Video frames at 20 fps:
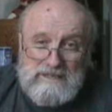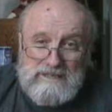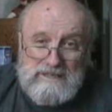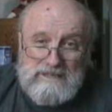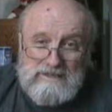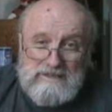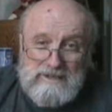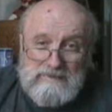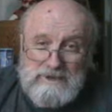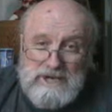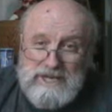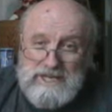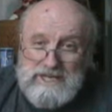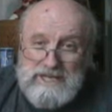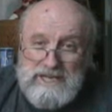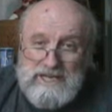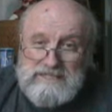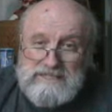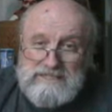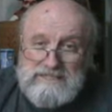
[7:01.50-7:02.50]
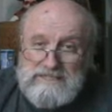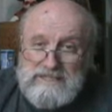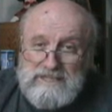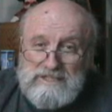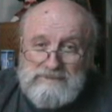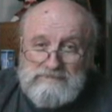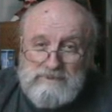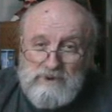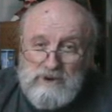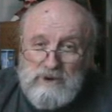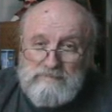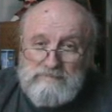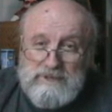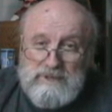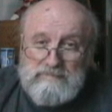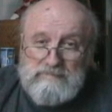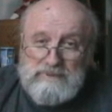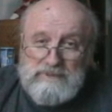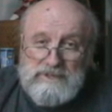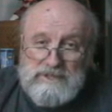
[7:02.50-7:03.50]
So my guess is there's more
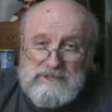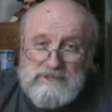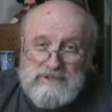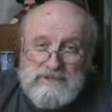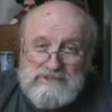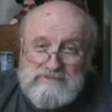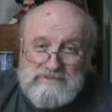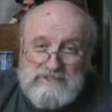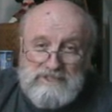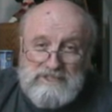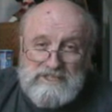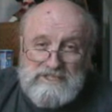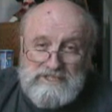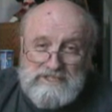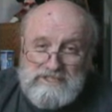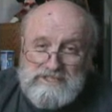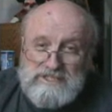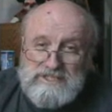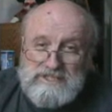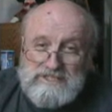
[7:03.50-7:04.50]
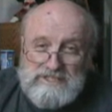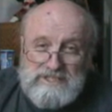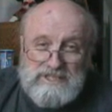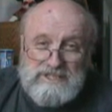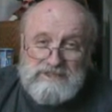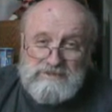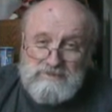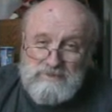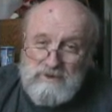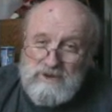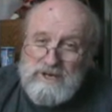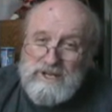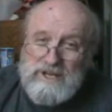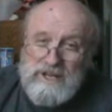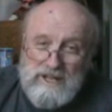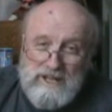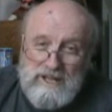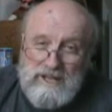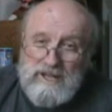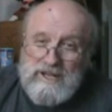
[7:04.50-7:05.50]
people in those villages that just want
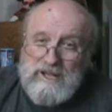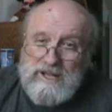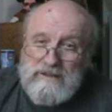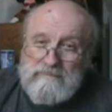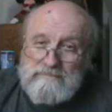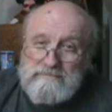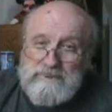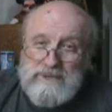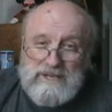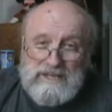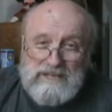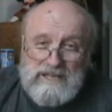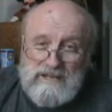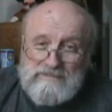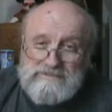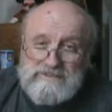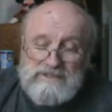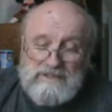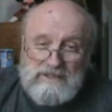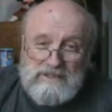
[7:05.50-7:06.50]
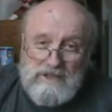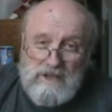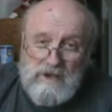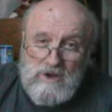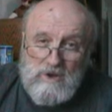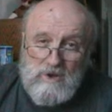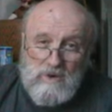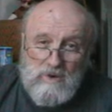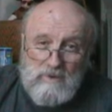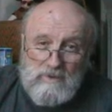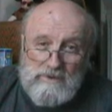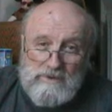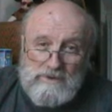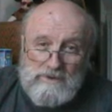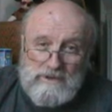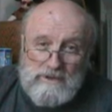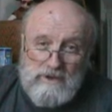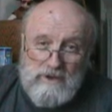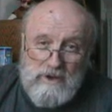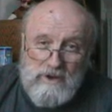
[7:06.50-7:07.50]
to be left alone,
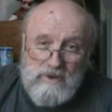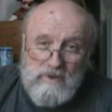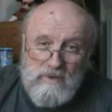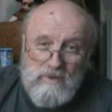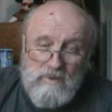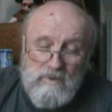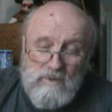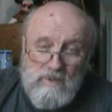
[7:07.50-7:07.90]
you know?